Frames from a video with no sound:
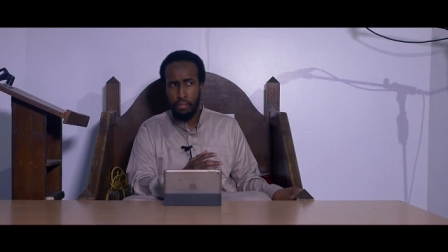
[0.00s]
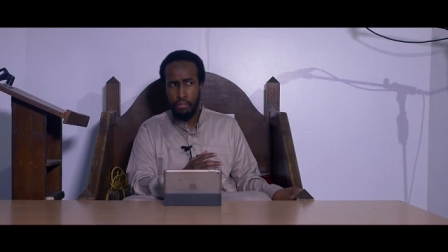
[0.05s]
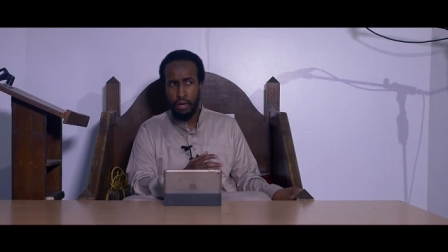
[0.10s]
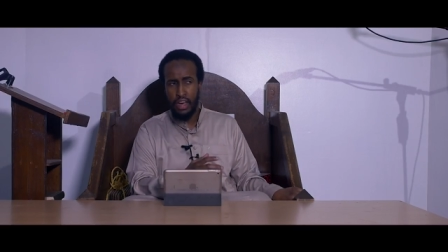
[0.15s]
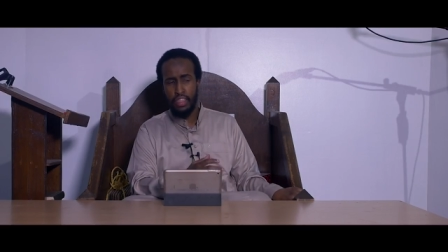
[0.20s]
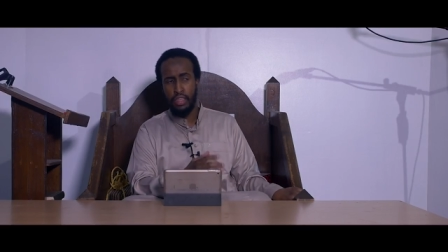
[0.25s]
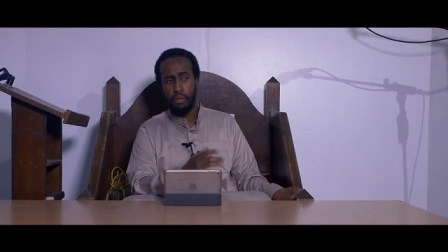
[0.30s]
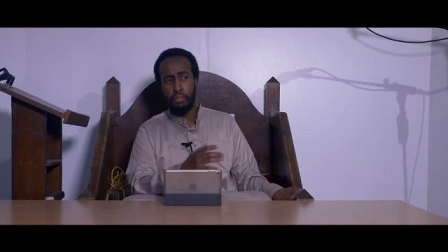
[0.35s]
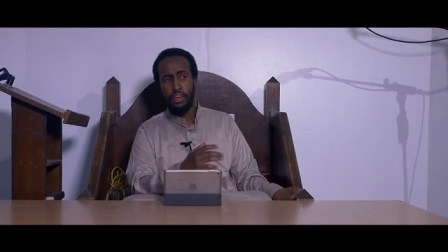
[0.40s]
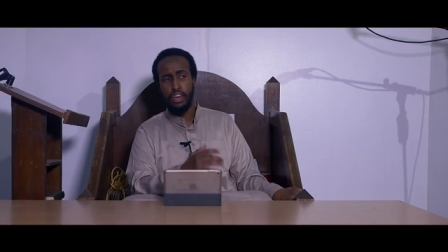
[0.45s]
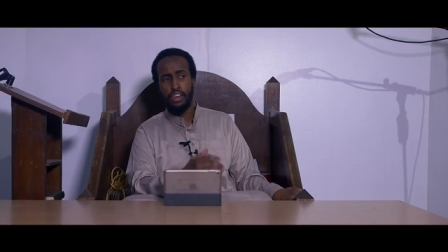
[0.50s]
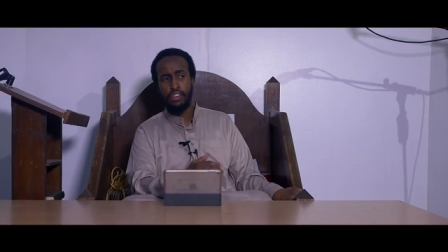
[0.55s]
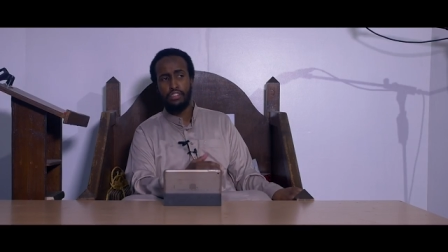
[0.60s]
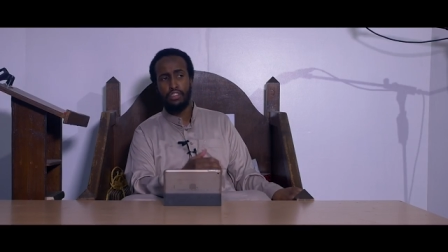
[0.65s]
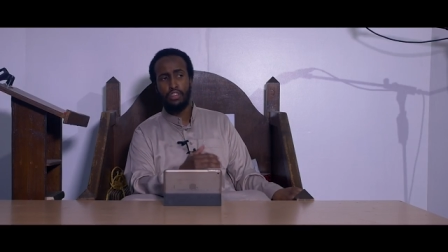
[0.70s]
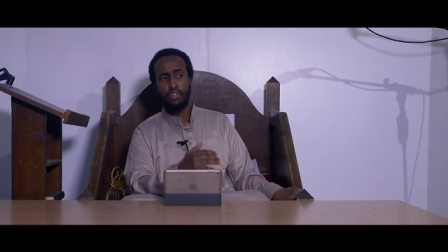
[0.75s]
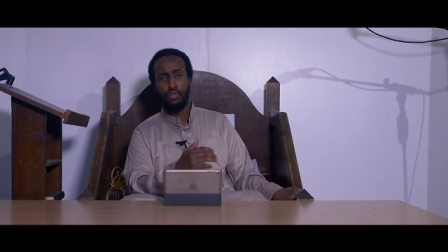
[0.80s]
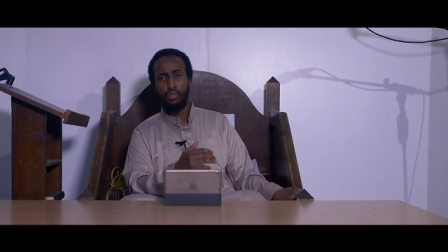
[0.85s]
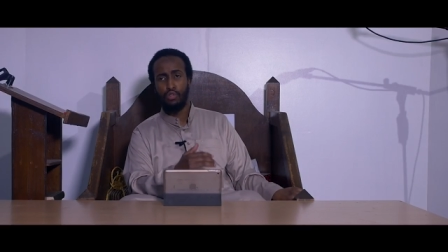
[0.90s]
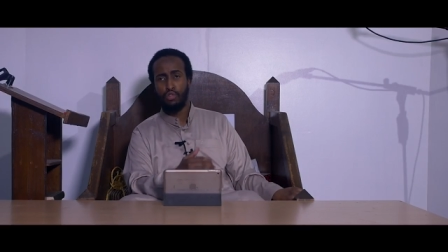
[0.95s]
by the
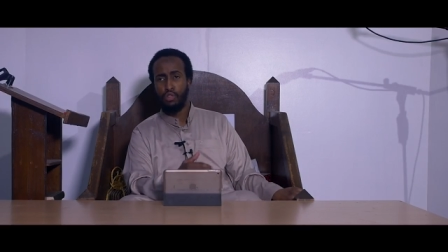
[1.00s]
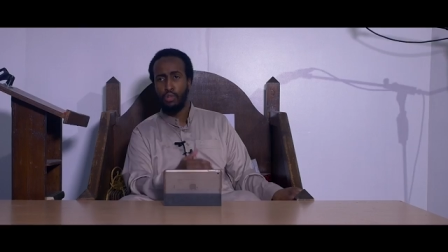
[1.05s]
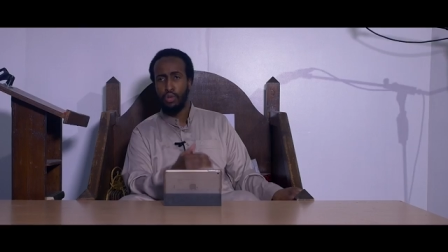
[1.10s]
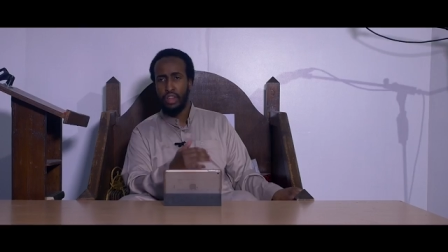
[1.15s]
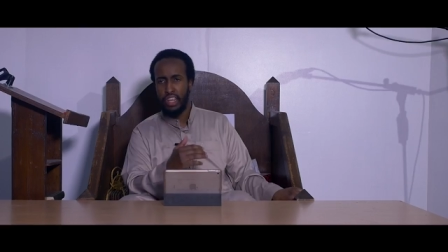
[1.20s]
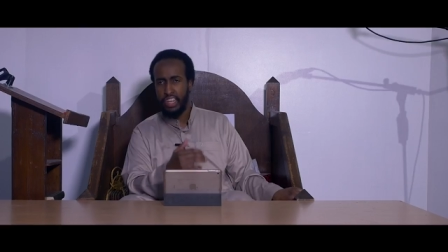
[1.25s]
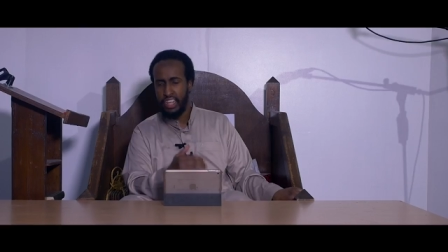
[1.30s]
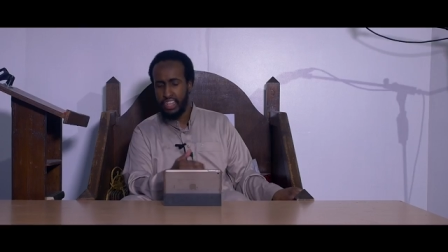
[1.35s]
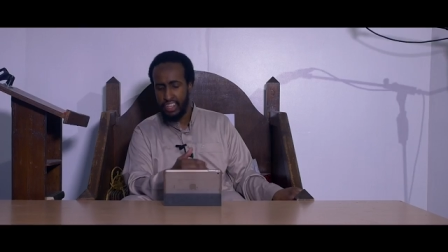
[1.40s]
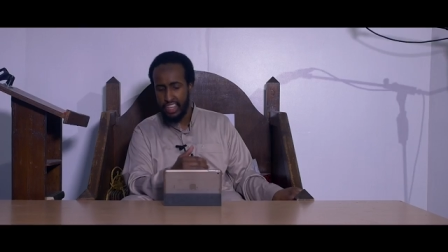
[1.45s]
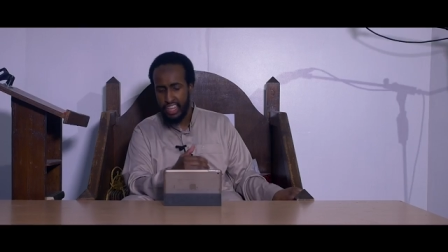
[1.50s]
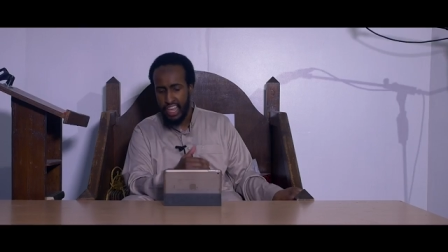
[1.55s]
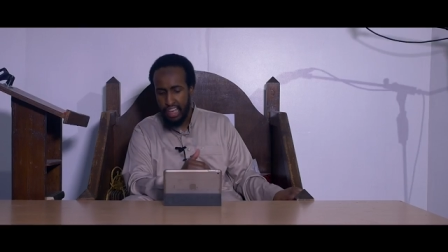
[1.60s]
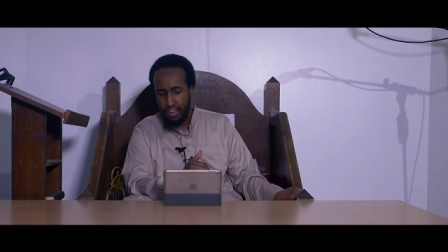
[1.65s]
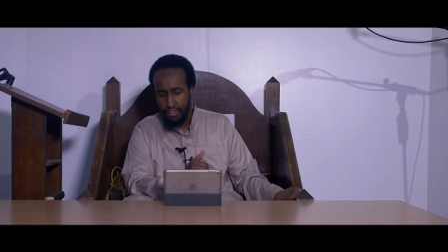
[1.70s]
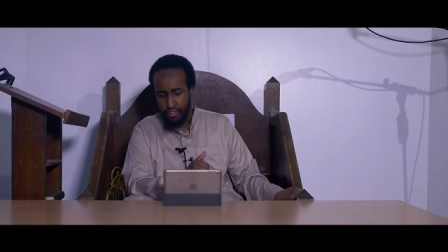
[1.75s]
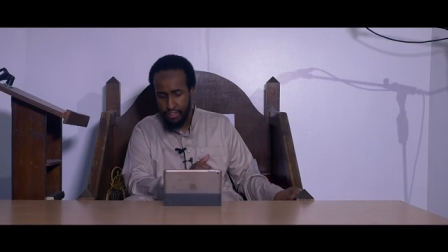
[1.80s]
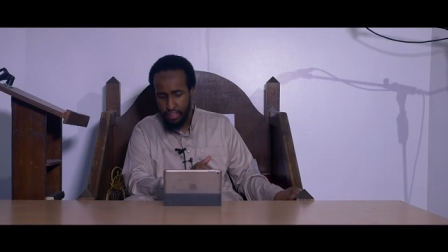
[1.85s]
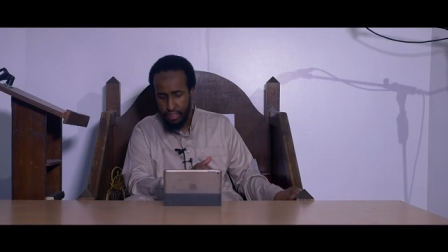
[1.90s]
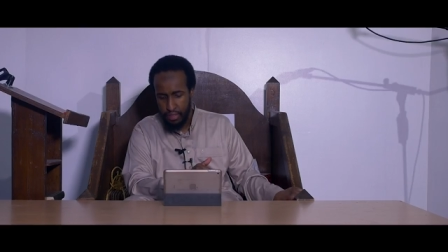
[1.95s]
person who's doing
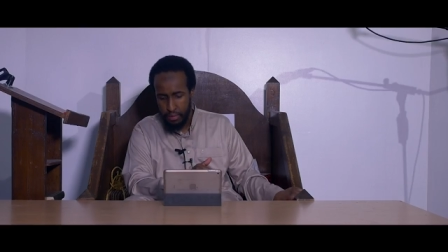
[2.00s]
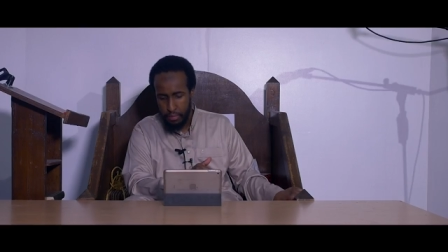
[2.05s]
i'tikaf.